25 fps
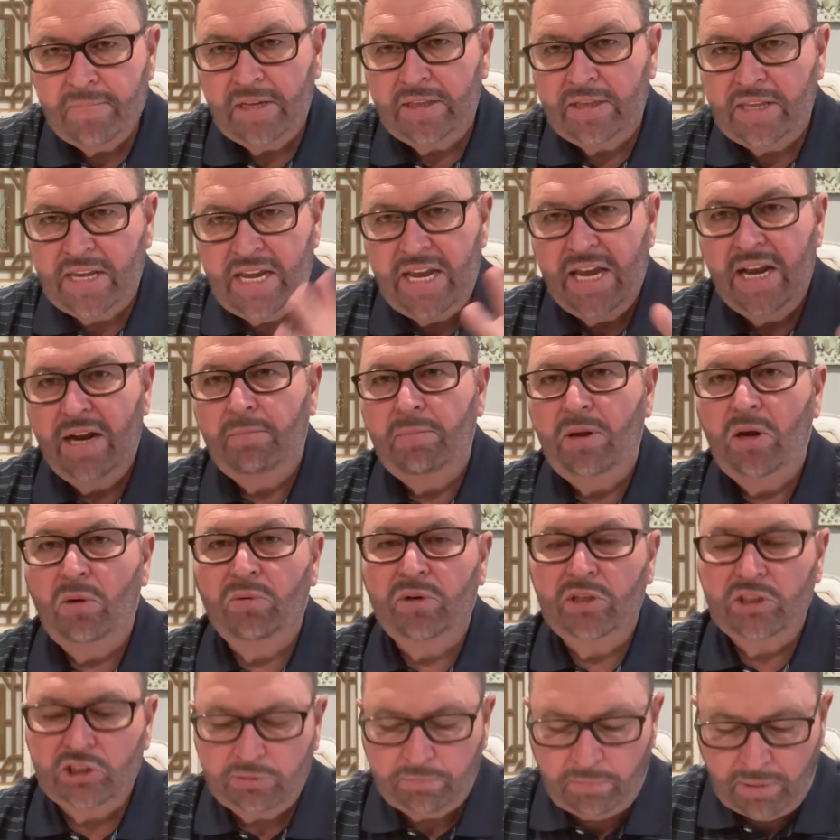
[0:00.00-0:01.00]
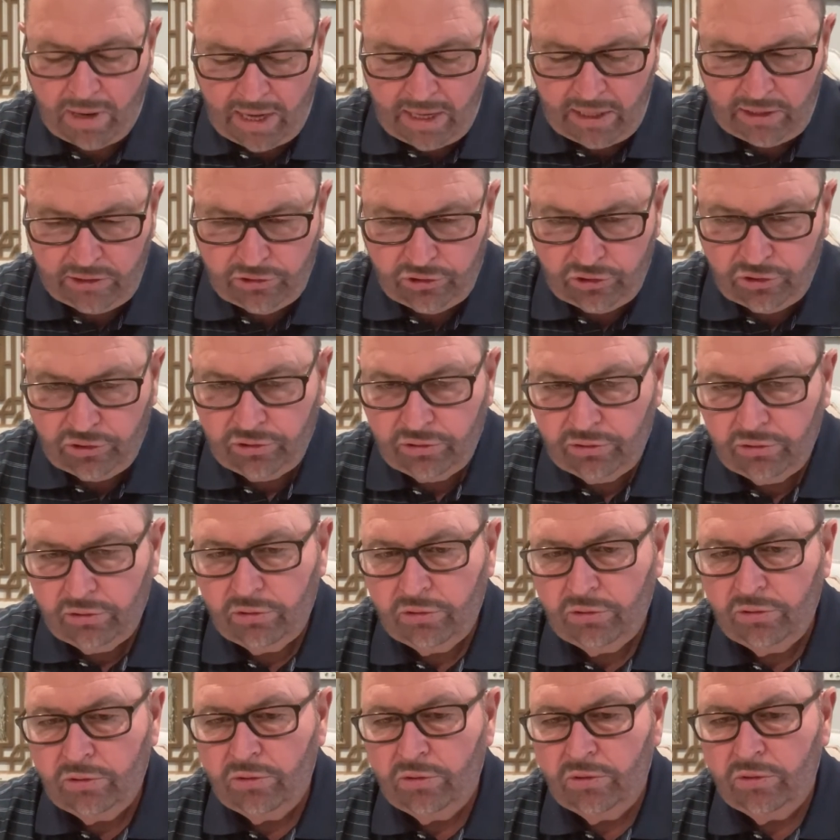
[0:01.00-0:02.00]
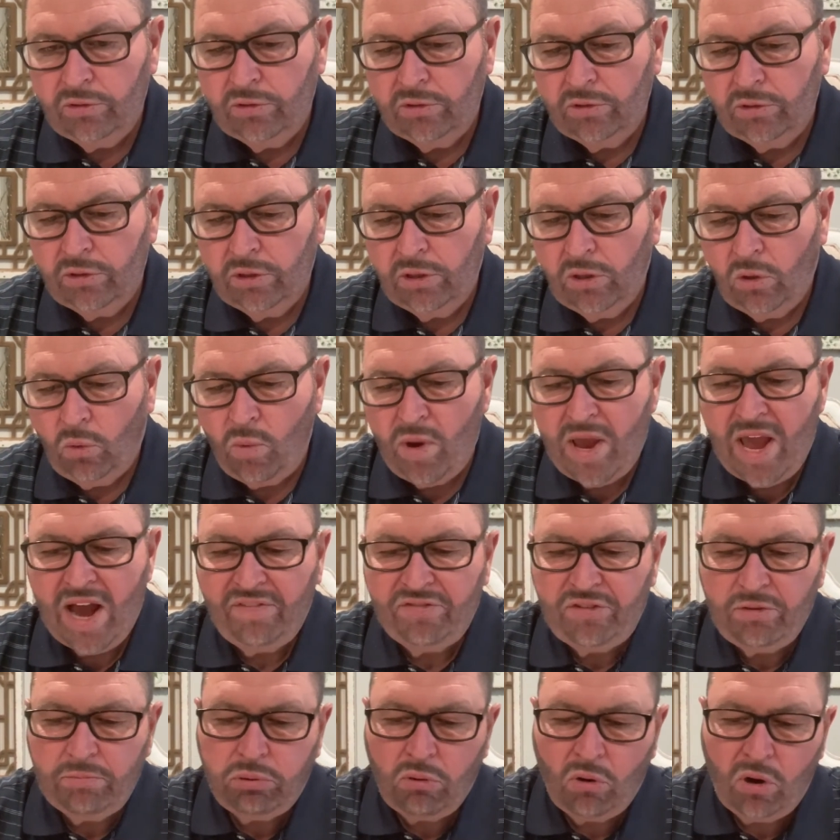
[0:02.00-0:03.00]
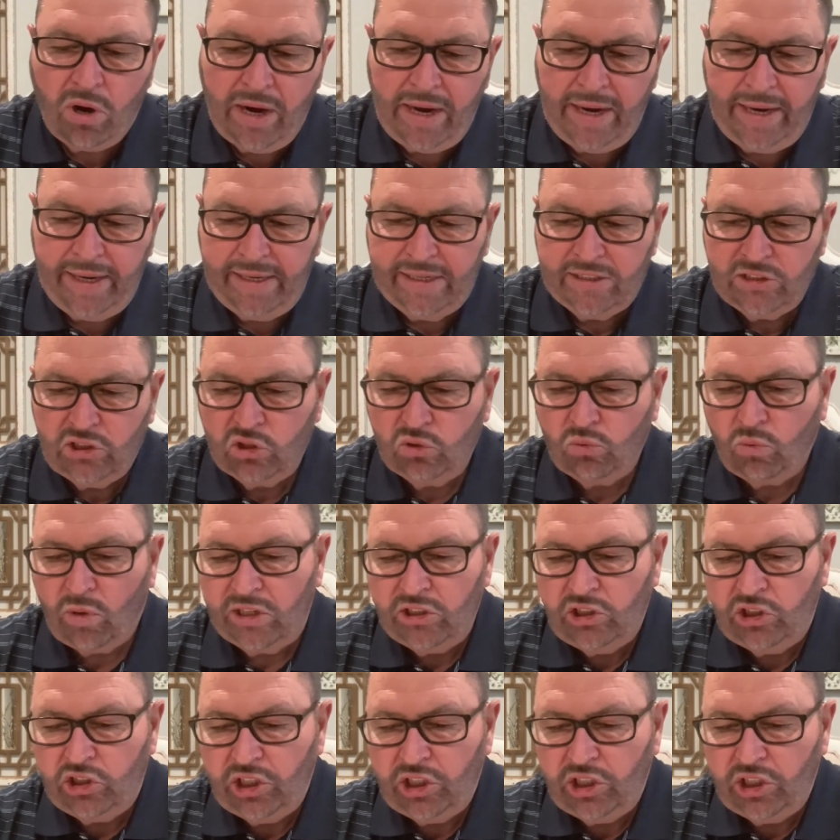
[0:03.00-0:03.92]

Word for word: the enemy responds. We have to pray. This is what